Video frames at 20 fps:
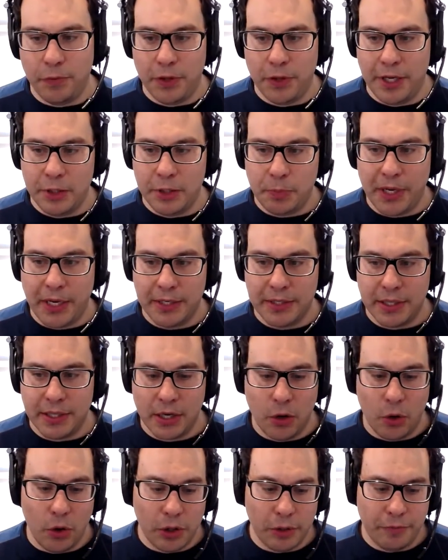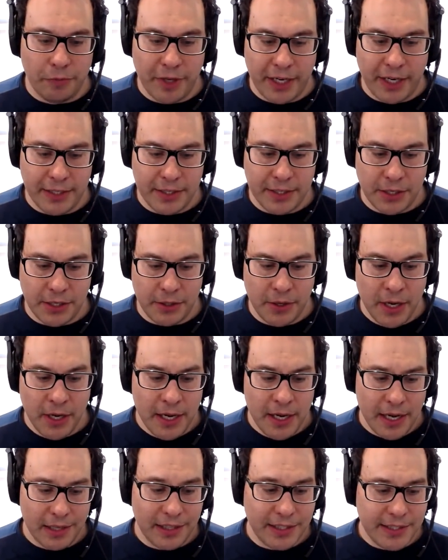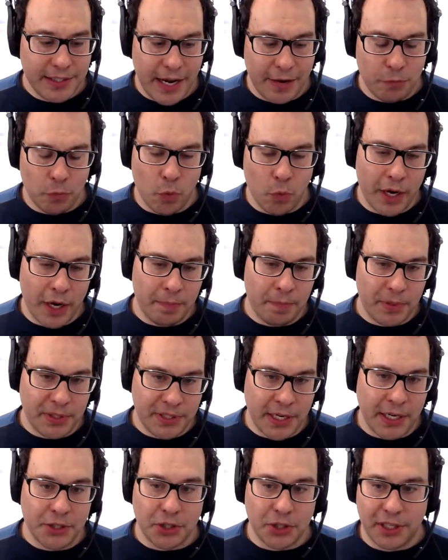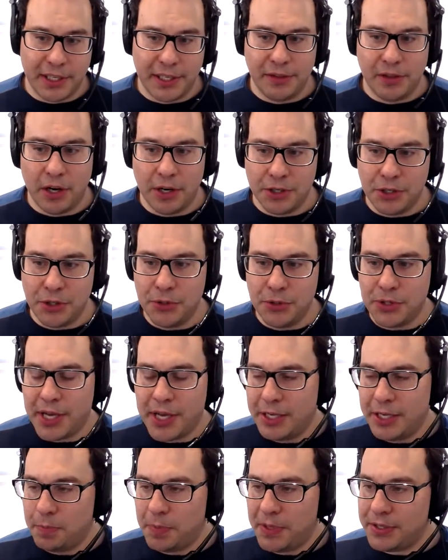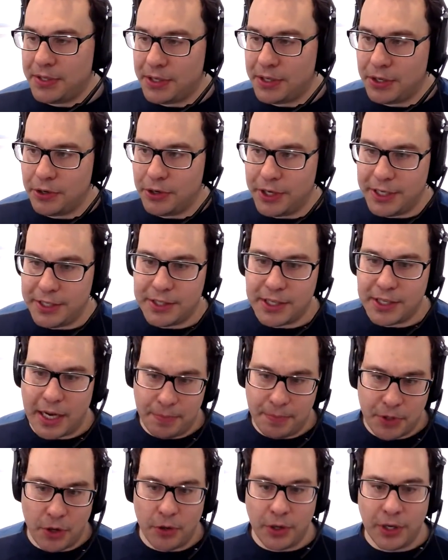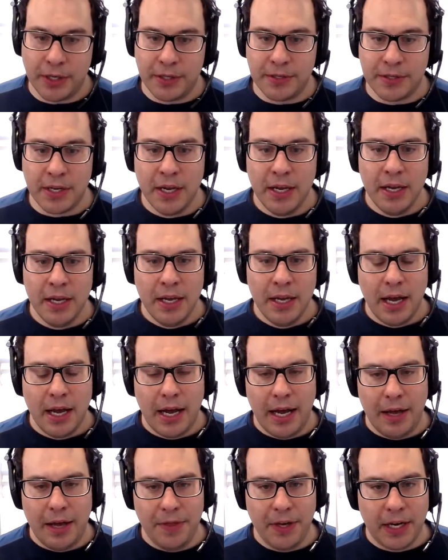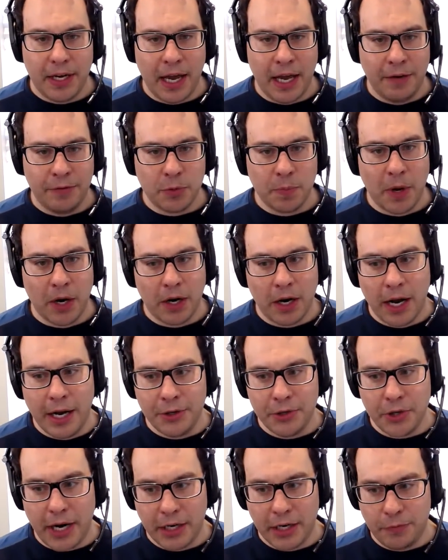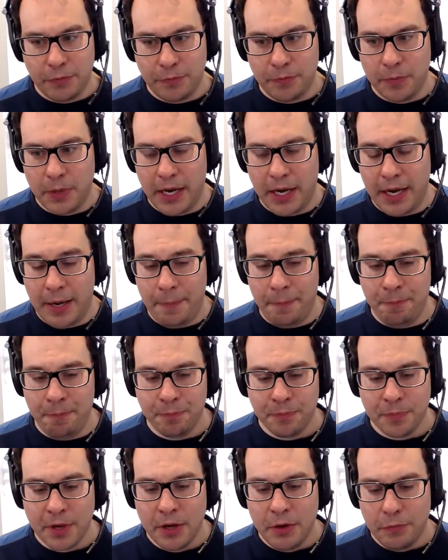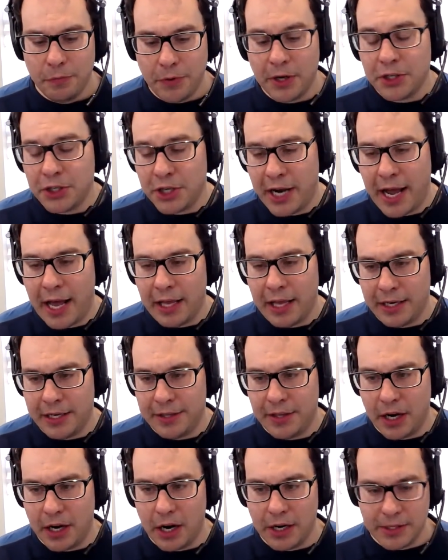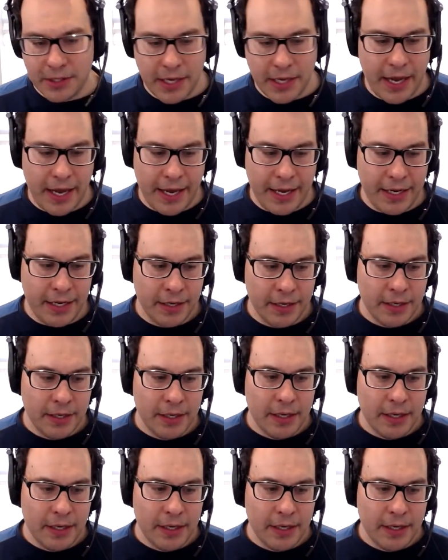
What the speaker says: for this because the goal of it is to at least have one potentially large use case be securities type tokens. The kind of smart contract functionality that RSK